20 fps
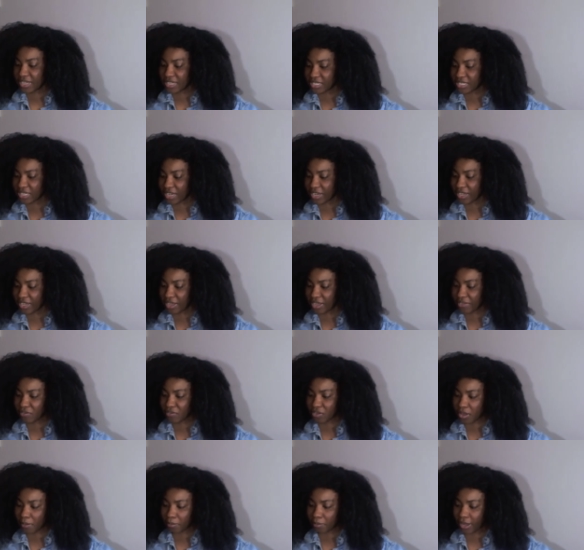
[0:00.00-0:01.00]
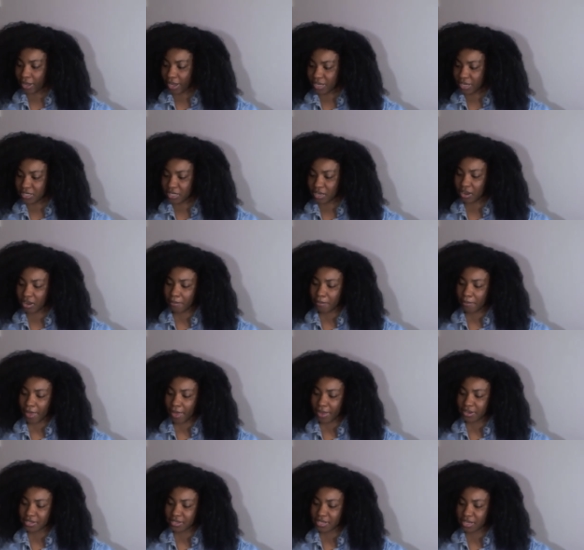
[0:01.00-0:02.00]
said he even complained to her
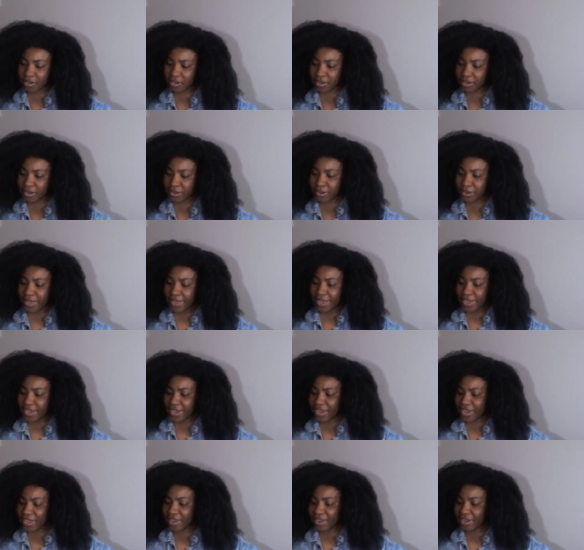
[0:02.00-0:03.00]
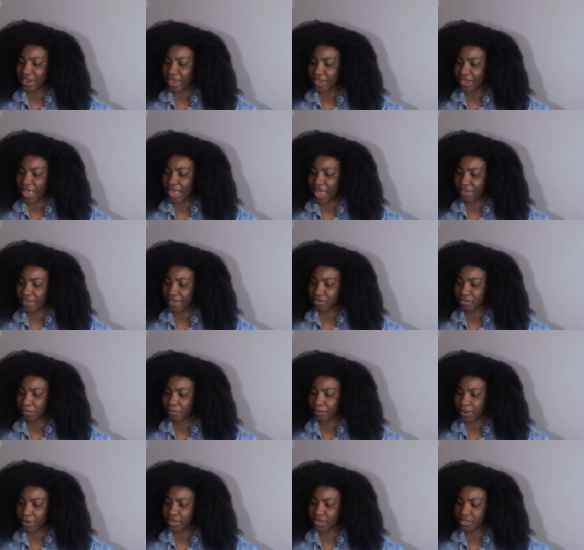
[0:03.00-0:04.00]
about it, telling her he didn't like having the
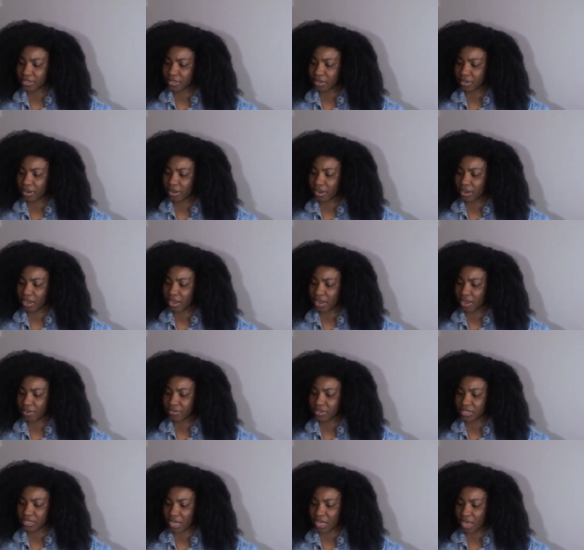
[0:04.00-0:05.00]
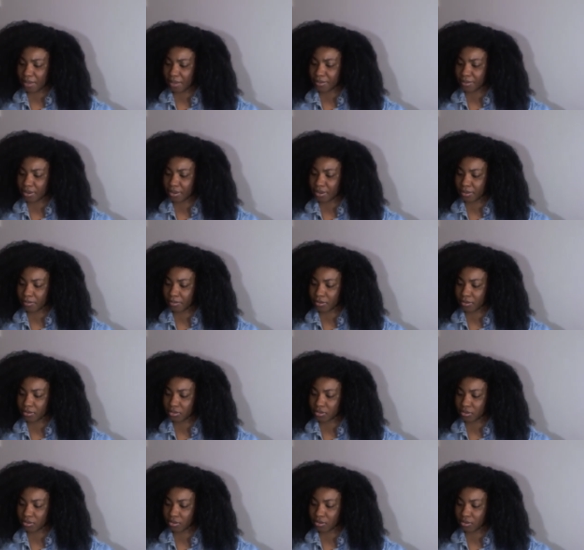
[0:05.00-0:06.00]
press there every time he
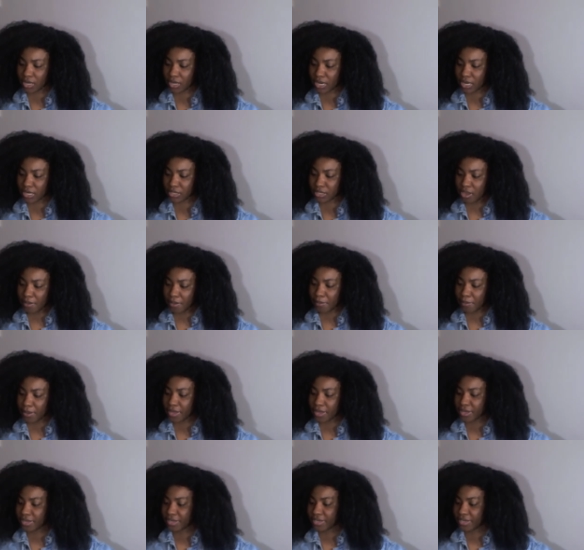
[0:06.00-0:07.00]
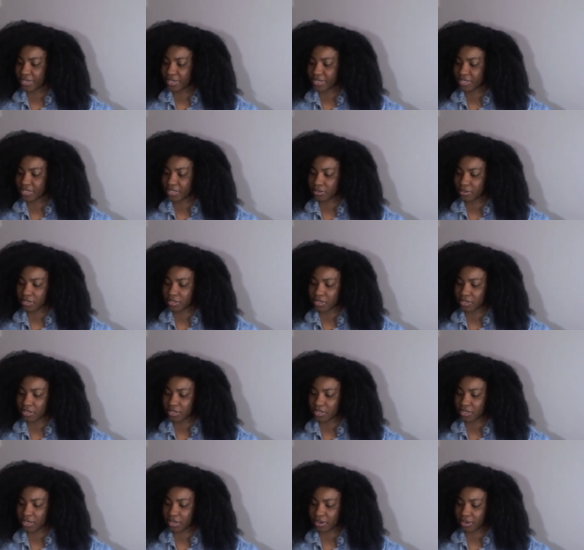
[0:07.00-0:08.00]
approached the courthouse. But it didn't seem to
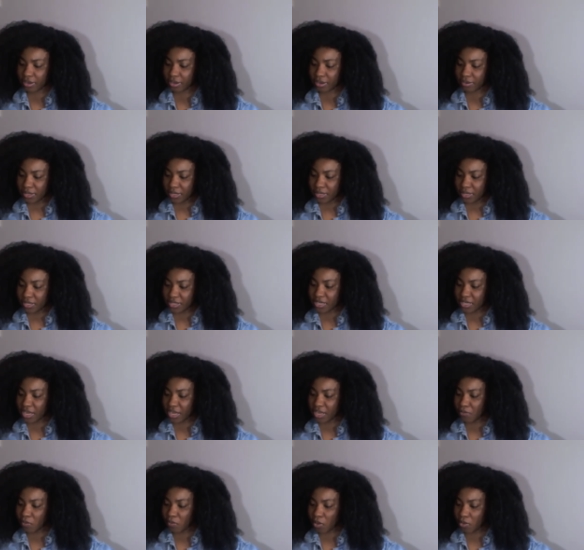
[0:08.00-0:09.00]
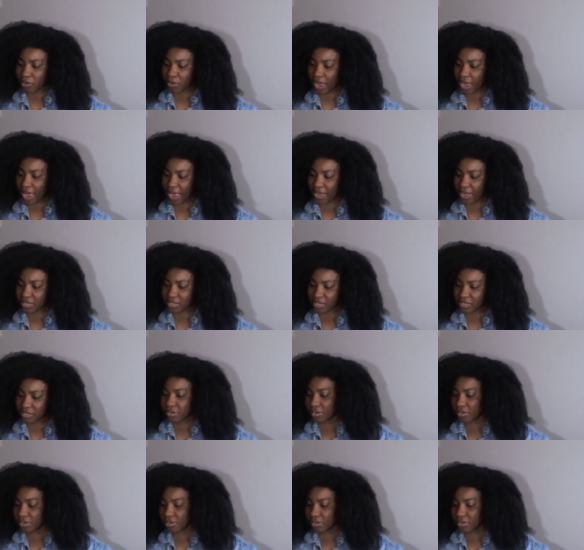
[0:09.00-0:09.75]
deter her. He said he won't cast